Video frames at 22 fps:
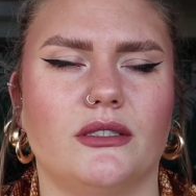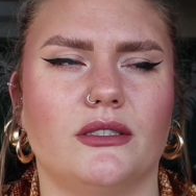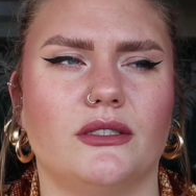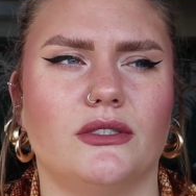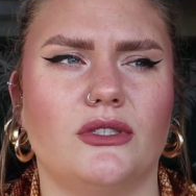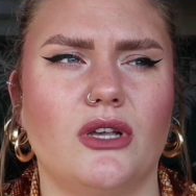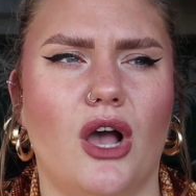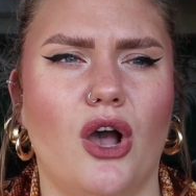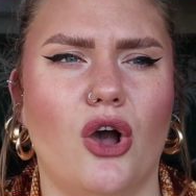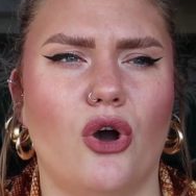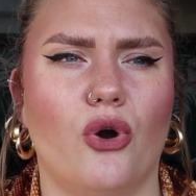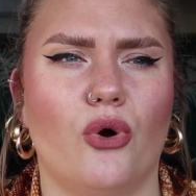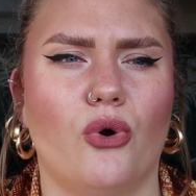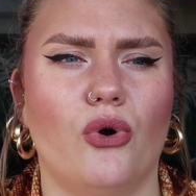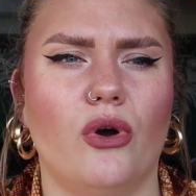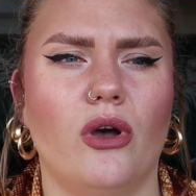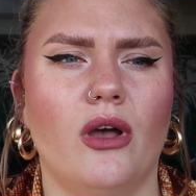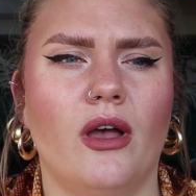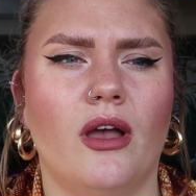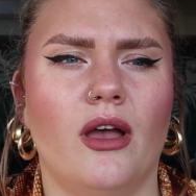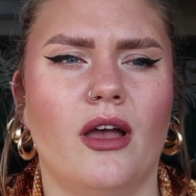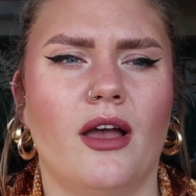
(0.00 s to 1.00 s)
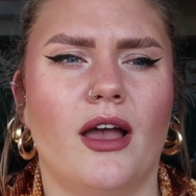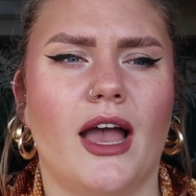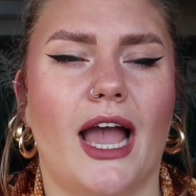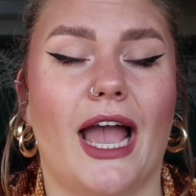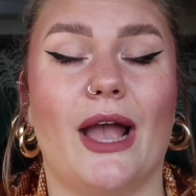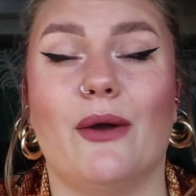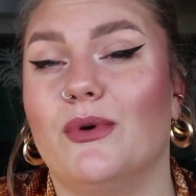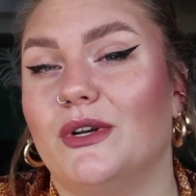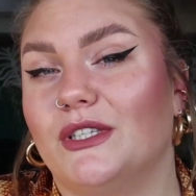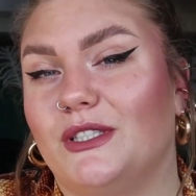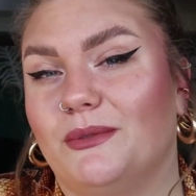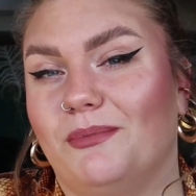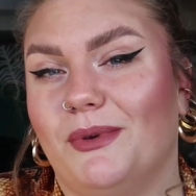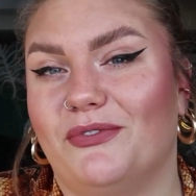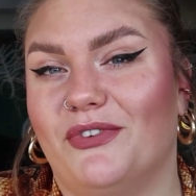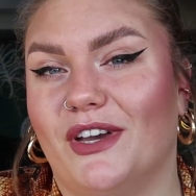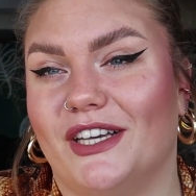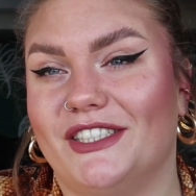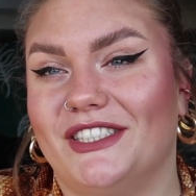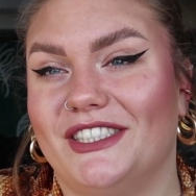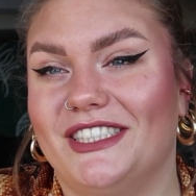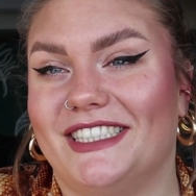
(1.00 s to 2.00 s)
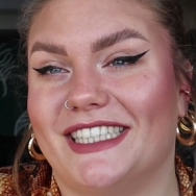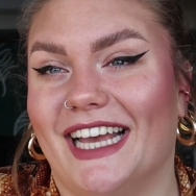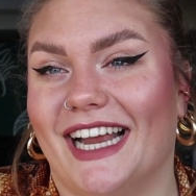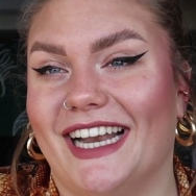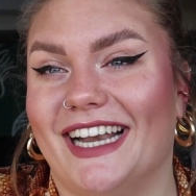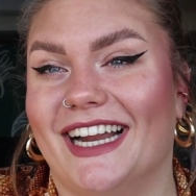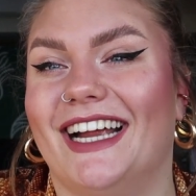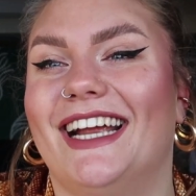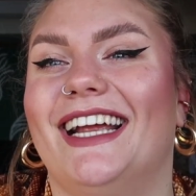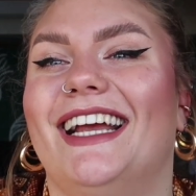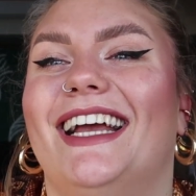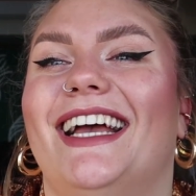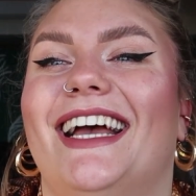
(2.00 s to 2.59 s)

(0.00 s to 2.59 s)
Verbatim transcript: So I wanted to be a fashion designer